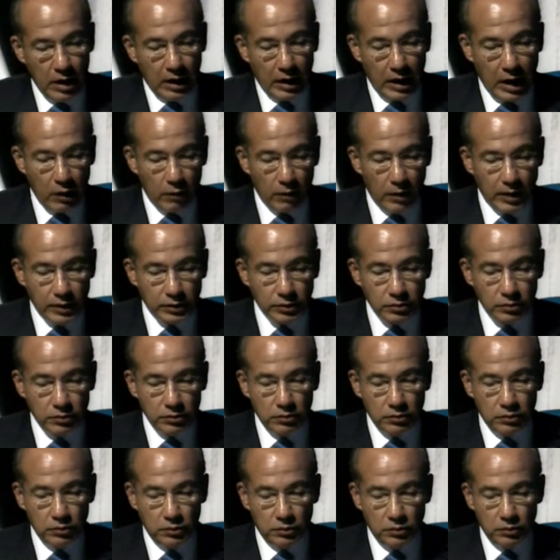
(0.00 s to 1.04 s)
And I want
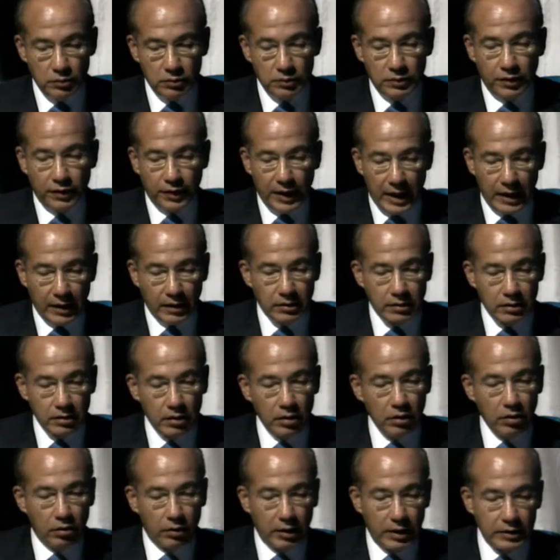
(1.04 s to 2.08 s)
to thank
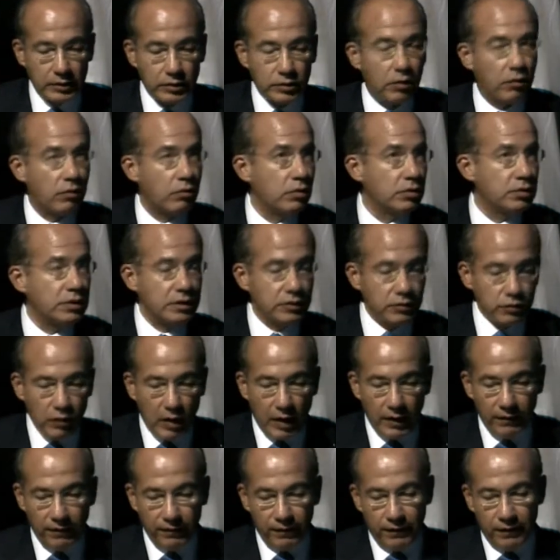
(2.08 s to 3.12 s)
Lorenzo
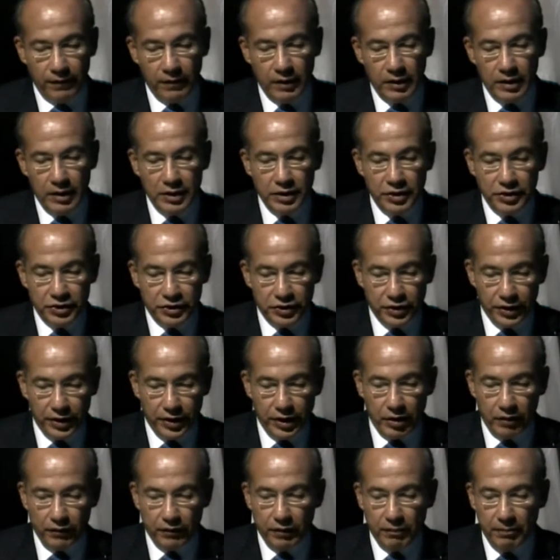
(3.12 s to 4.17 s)
Rosenzweig,
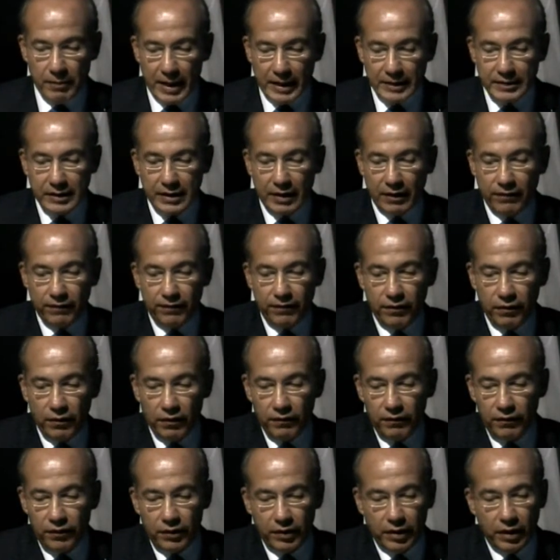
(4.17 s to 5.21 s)
Chair of the Mexican
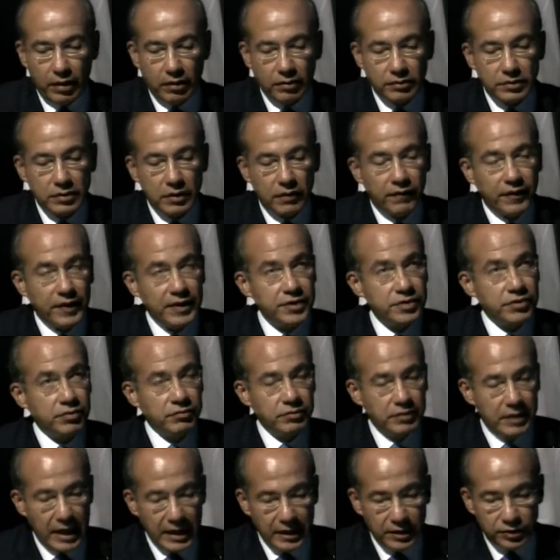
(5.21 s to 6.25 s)
Fund for the Conservation
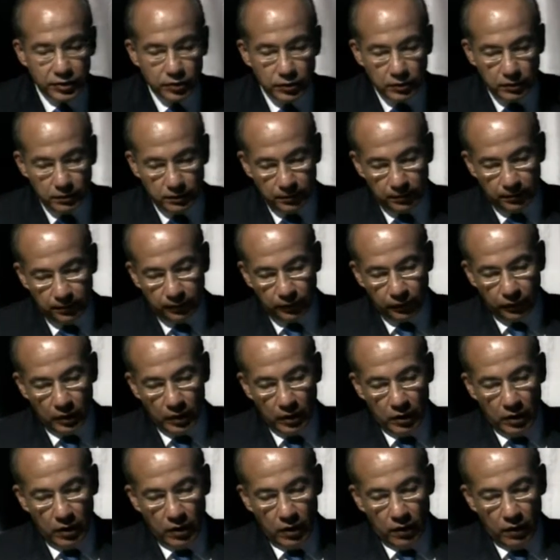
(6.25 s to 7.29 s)
of Nature,
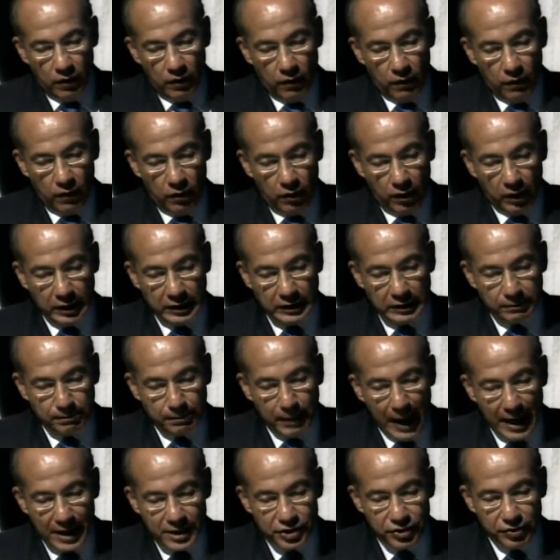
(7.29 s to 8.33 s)
for his
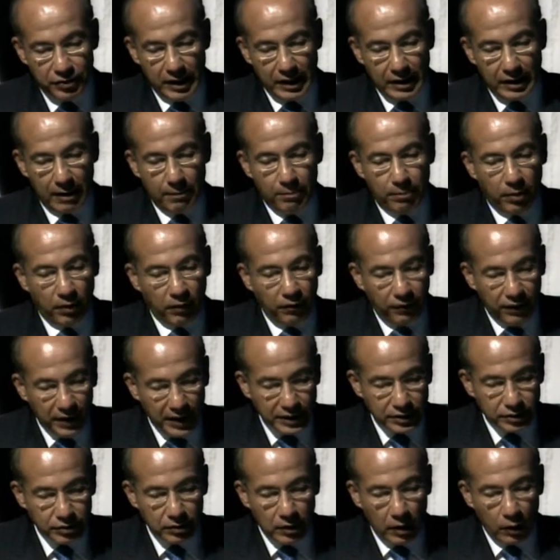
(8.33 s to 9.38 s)
passionate and
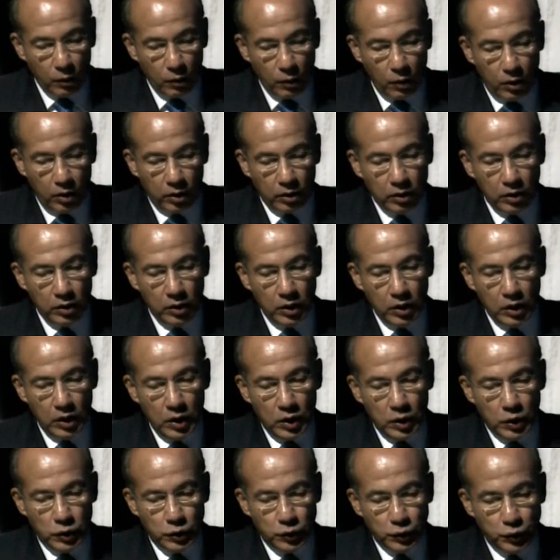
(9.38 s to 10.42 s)
professional work
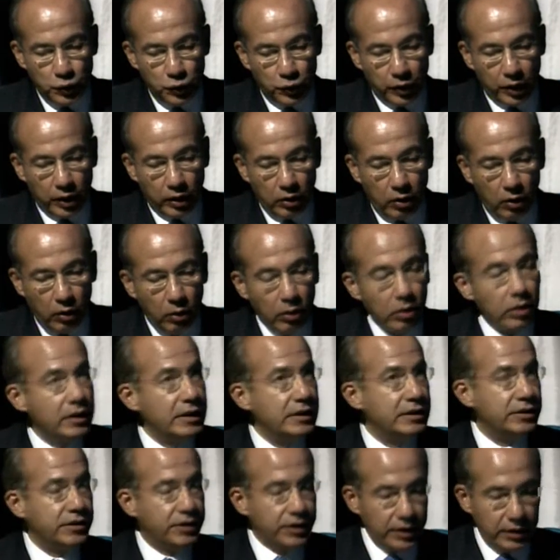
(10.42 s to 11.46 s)
during all
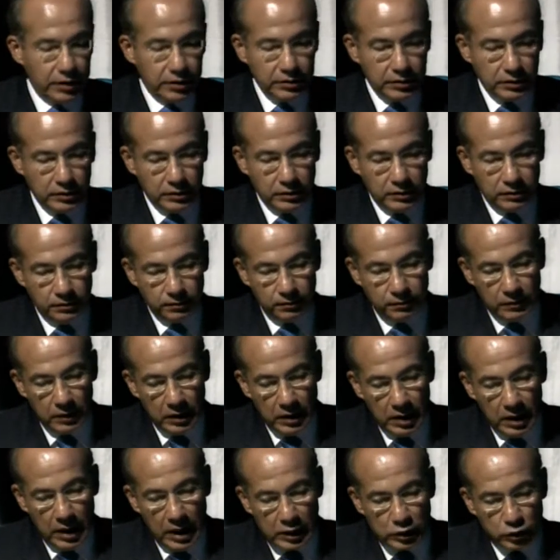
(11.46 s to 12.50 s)
these years,
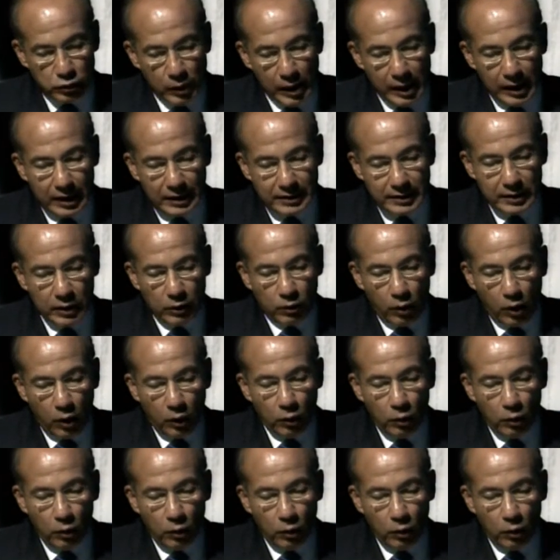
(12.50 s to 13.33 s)
as well as the